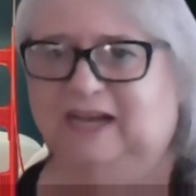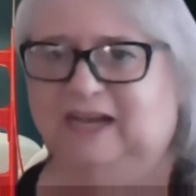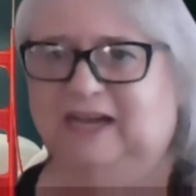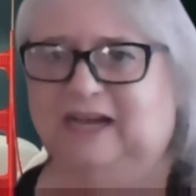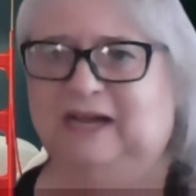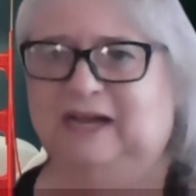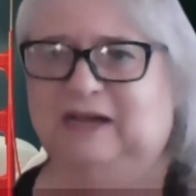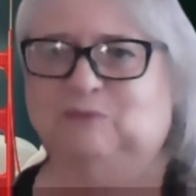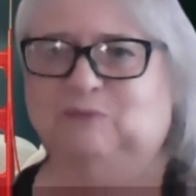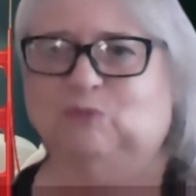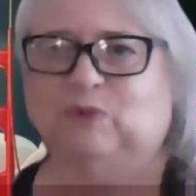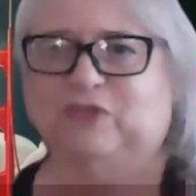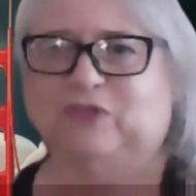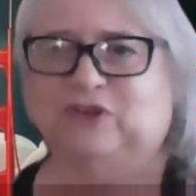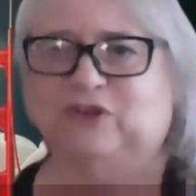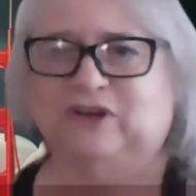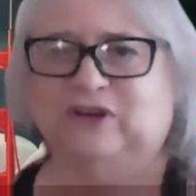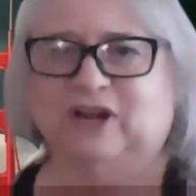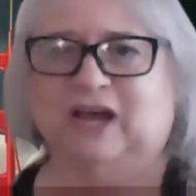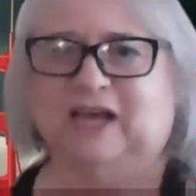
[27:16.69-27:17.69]
Um,
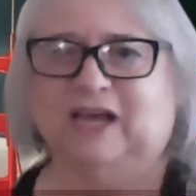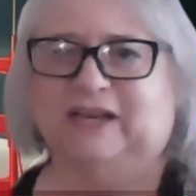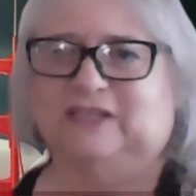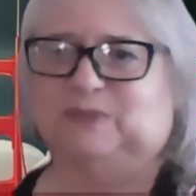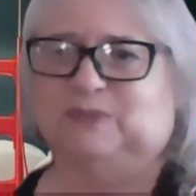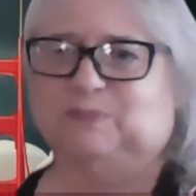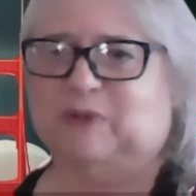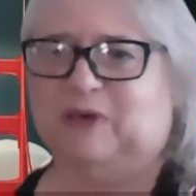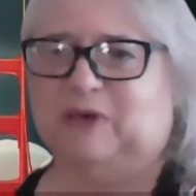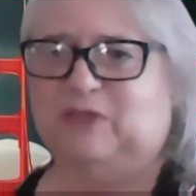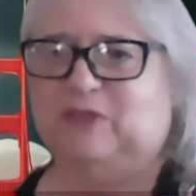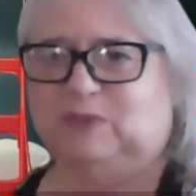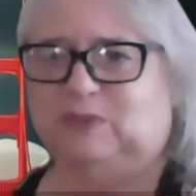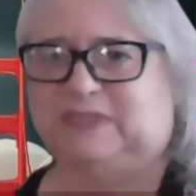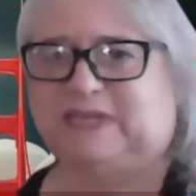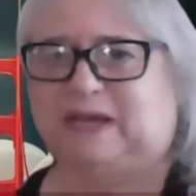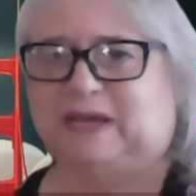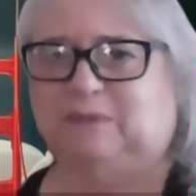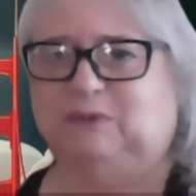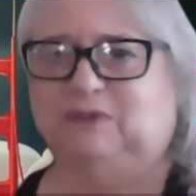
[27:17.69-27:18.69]
whether or not his mother
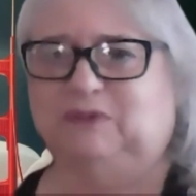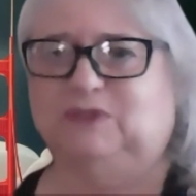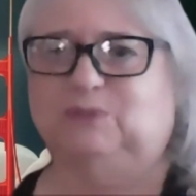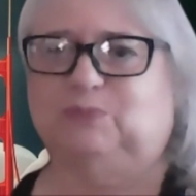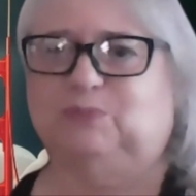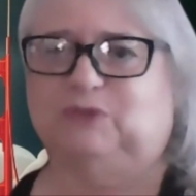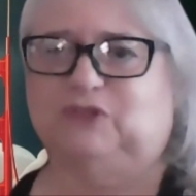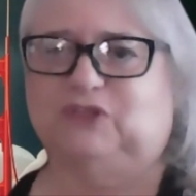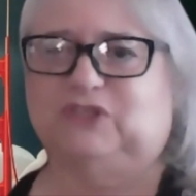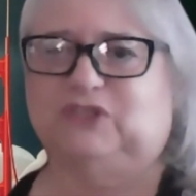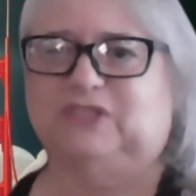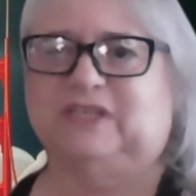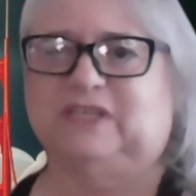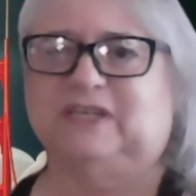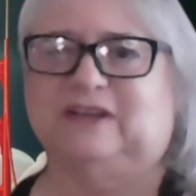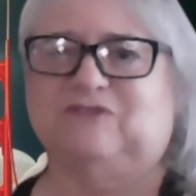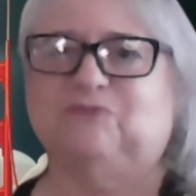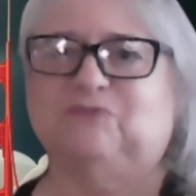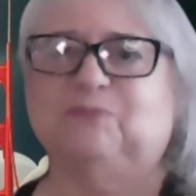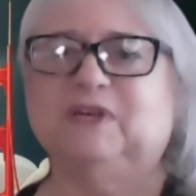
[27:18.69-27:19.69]
was able to produce
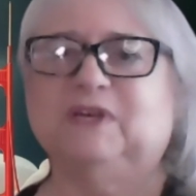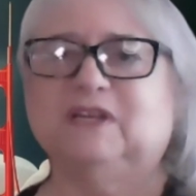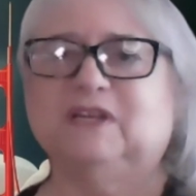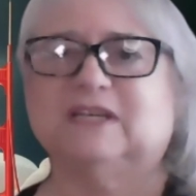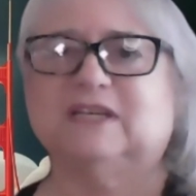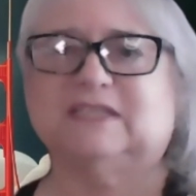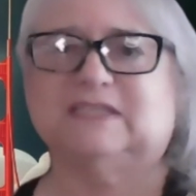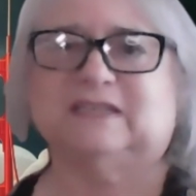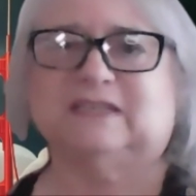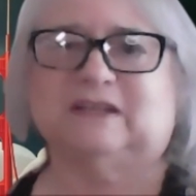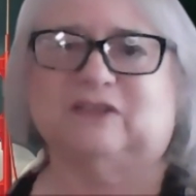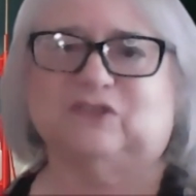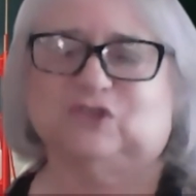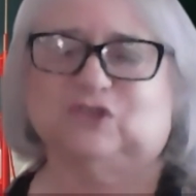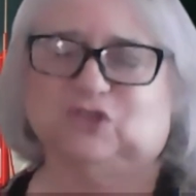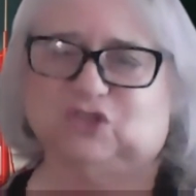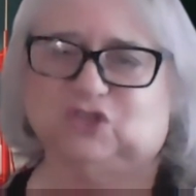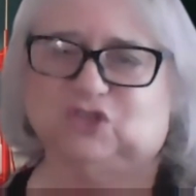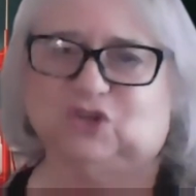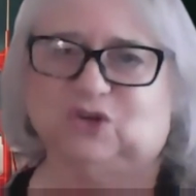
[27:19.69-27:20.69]
enough milk is another
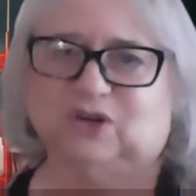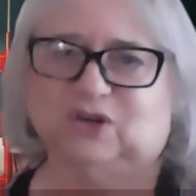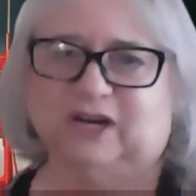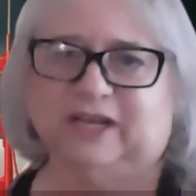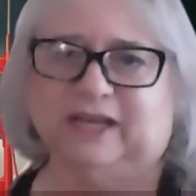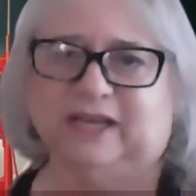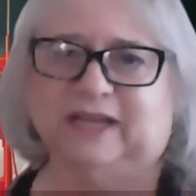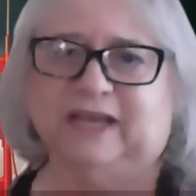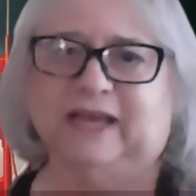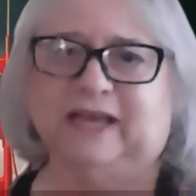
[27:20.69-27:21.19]
story.